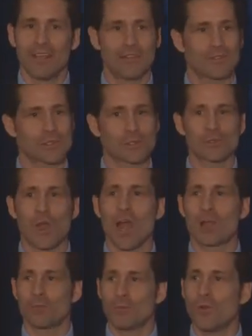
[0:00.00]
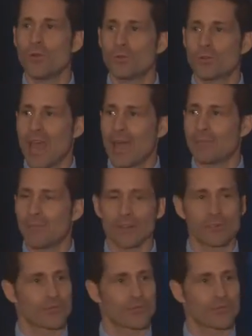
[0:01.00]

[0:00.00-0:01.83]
If the stock moves that much